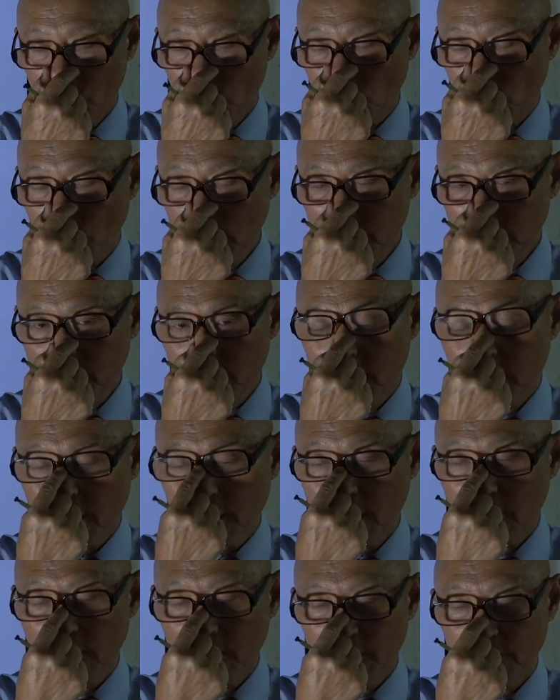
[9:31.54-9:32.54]
Once
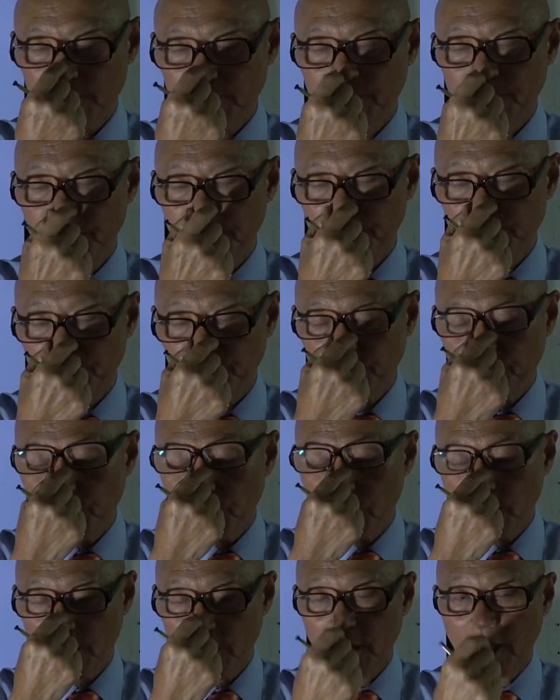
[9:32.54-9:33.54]

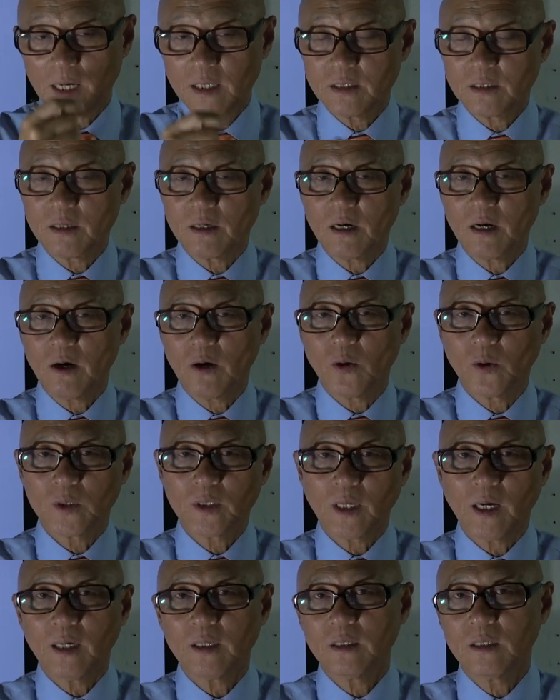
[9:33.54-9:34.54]
the external
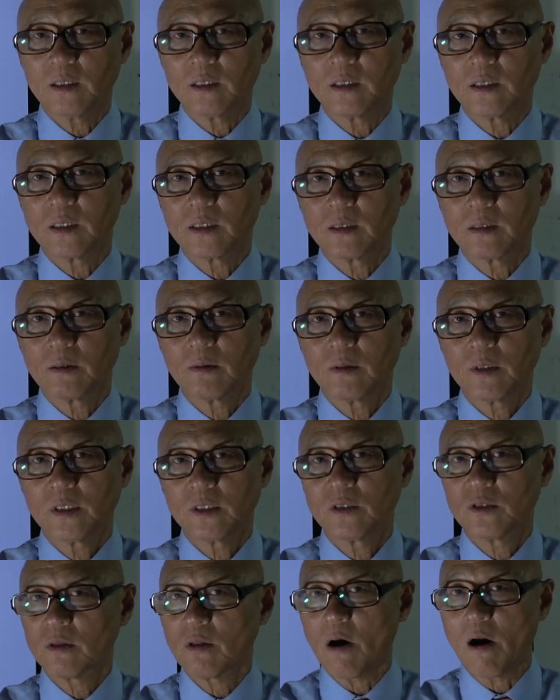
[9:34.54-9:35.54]
otitis
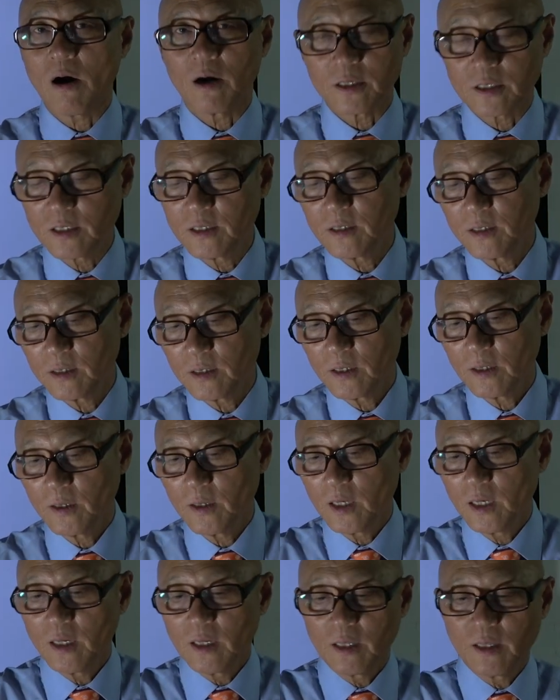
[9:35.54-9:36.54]
start,
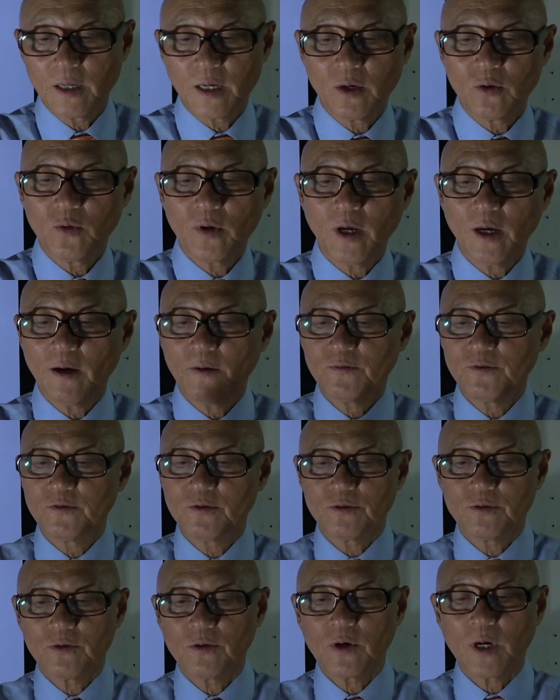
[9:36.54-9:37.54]
then you have
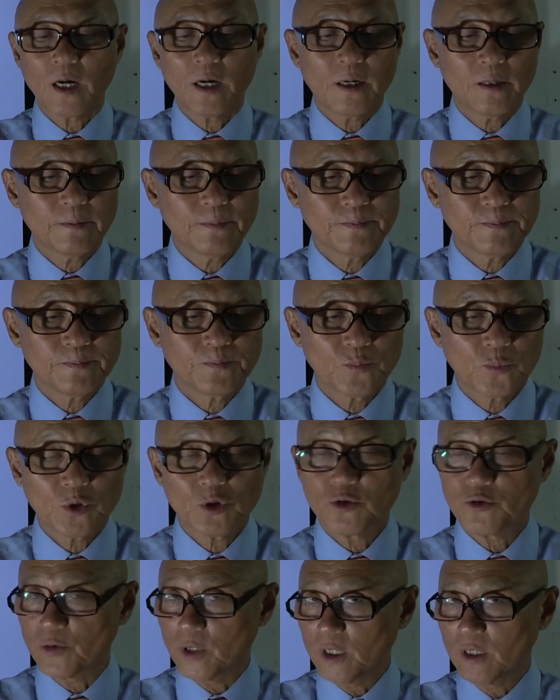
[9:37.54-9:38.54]
to
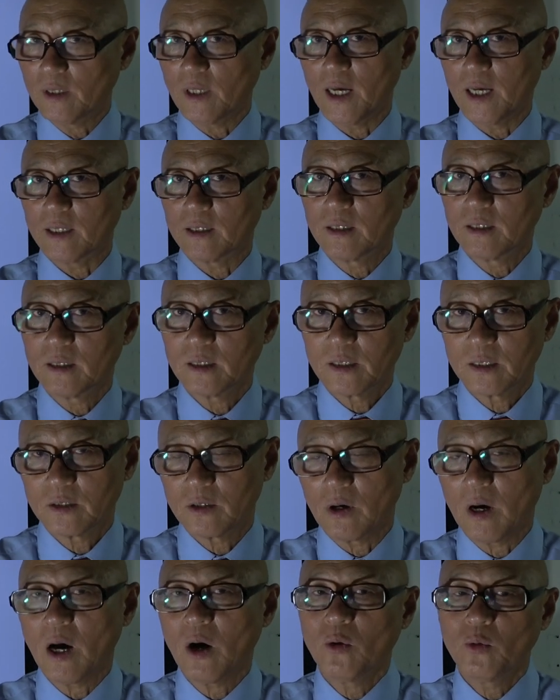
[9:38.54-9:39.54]
treat that.
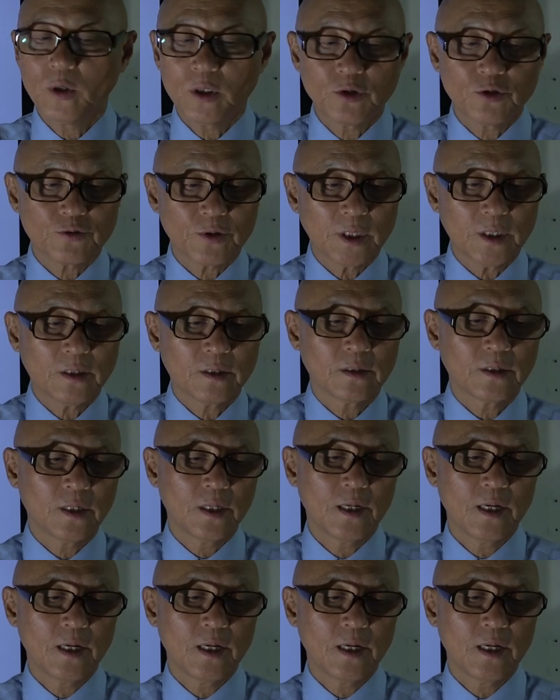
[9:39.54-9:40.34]
So how we treat?